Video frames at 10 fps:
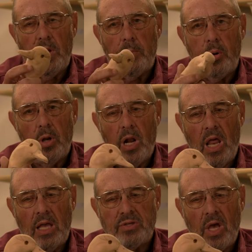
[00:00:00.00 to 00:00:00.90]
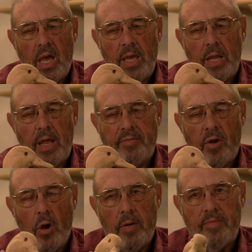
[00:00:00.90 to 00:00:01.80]
me to put a glass eye in. I've
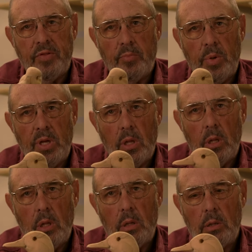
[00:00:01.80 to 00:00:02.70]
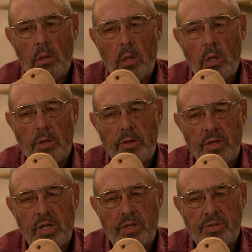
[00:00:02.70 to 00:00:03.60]
carved the bill to
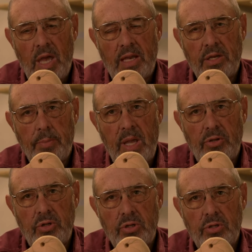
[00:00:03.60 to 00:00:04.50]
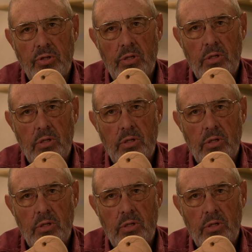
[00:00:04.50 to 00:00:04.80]
the exact dimensions